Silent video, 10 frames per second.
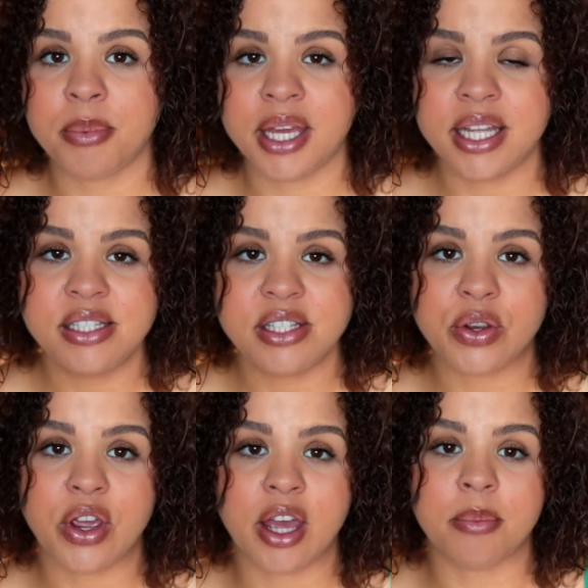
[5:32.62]
my
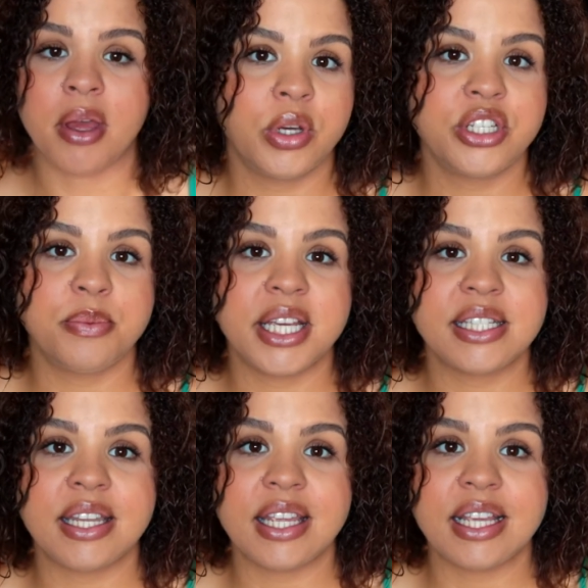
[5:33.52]
Instagram, which makes
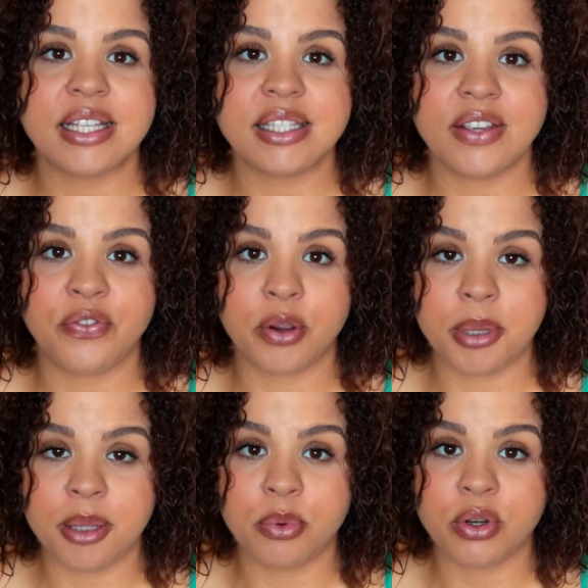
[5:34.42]
it easy for
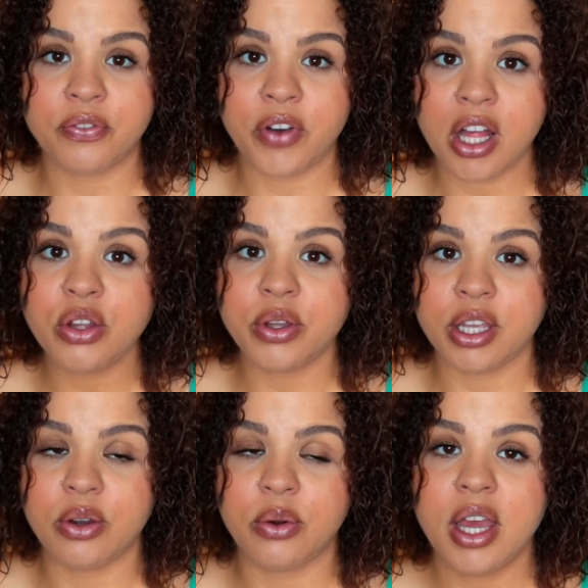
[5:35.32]
people to follow
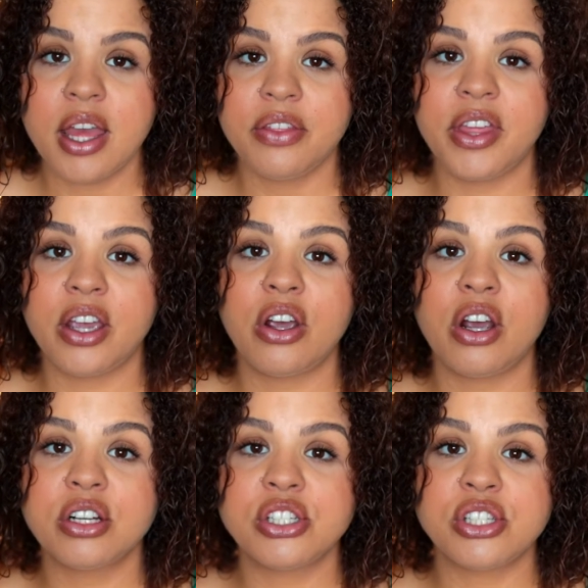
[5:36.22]
you. There
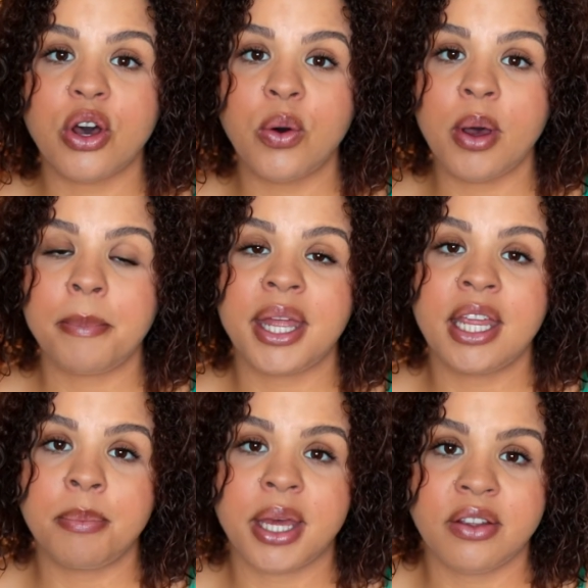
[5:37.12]
are so many
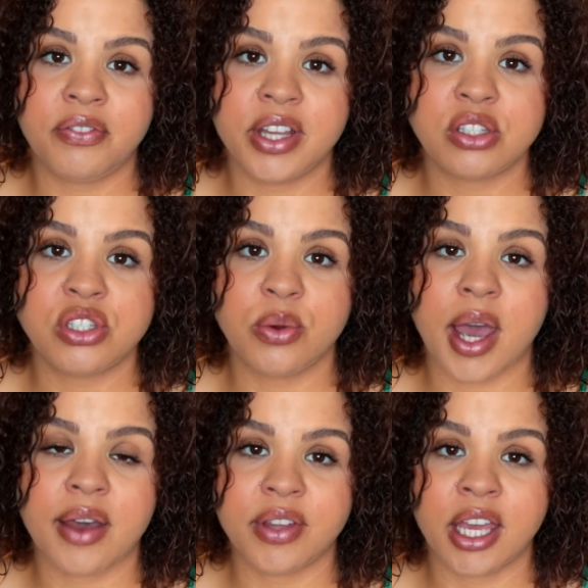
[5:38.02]
benefits to
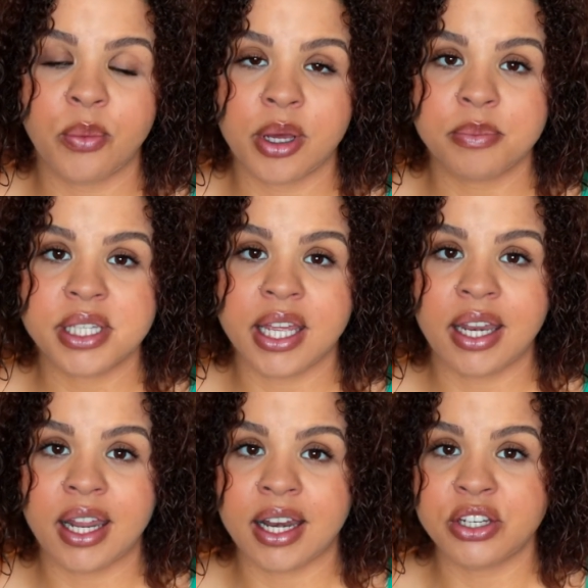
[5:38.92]
having a
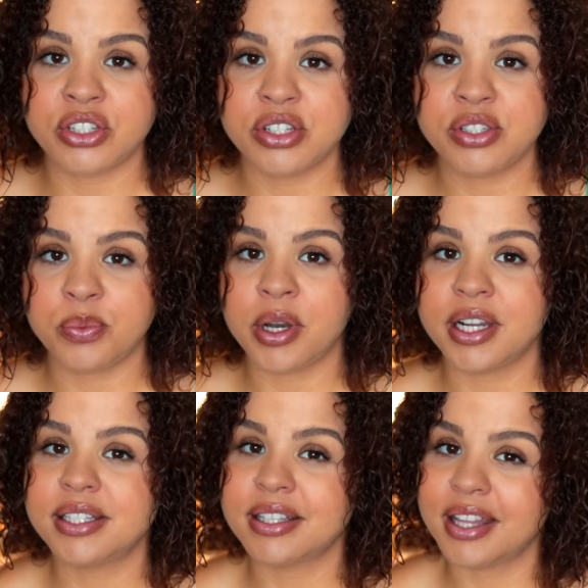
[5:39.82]
website, and I just
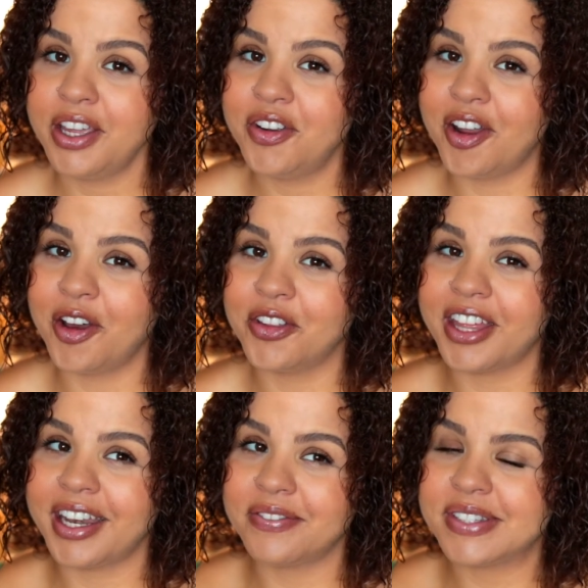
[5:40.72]
wanted to let you know
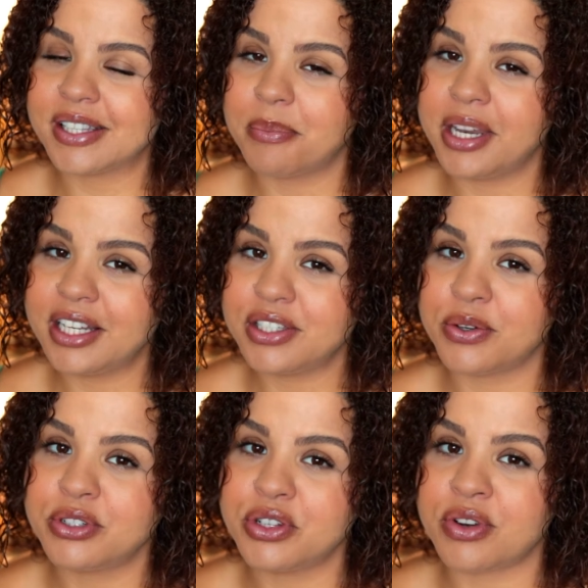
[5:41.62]
that if somebody
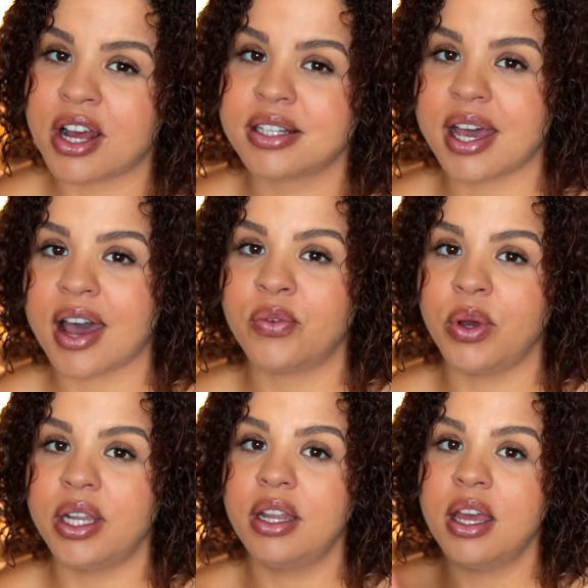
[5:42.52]
told you not to have
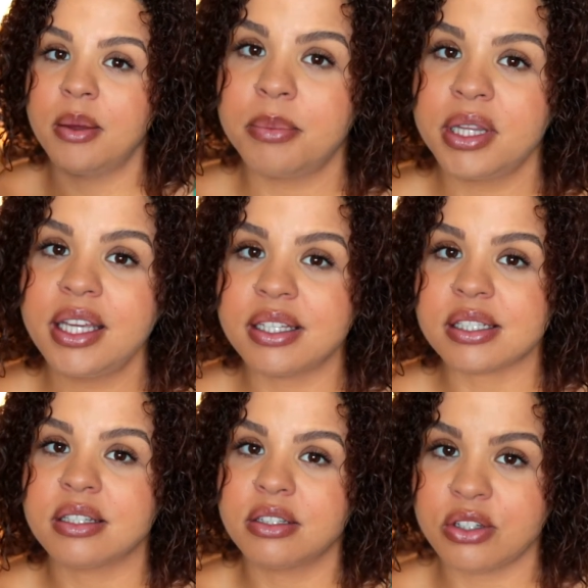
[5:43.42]
one,
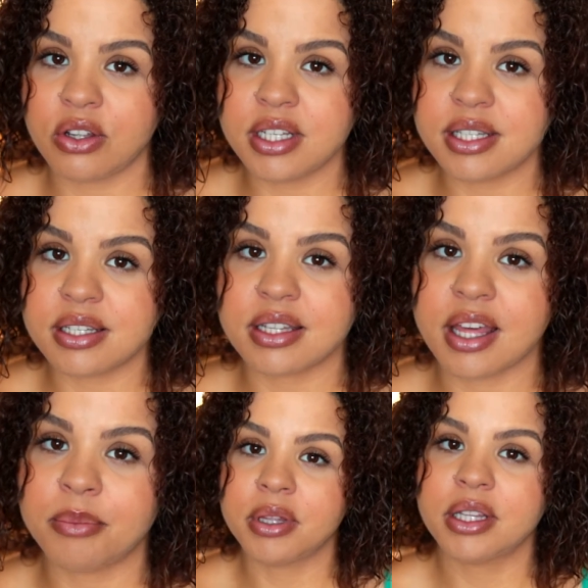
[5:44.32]
please don't listen to
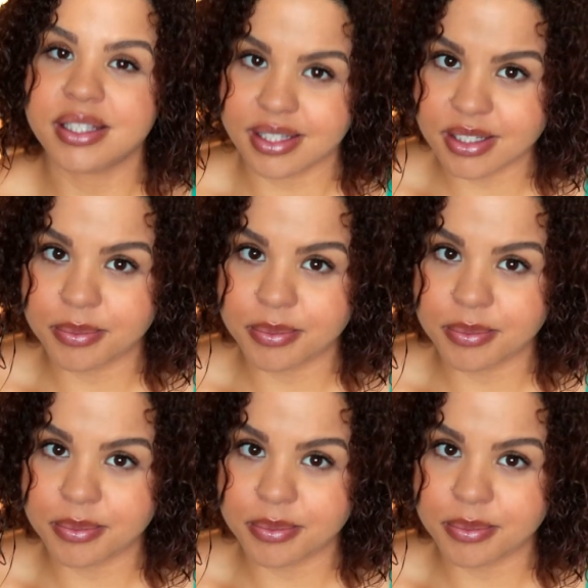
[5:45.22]
them. Listen to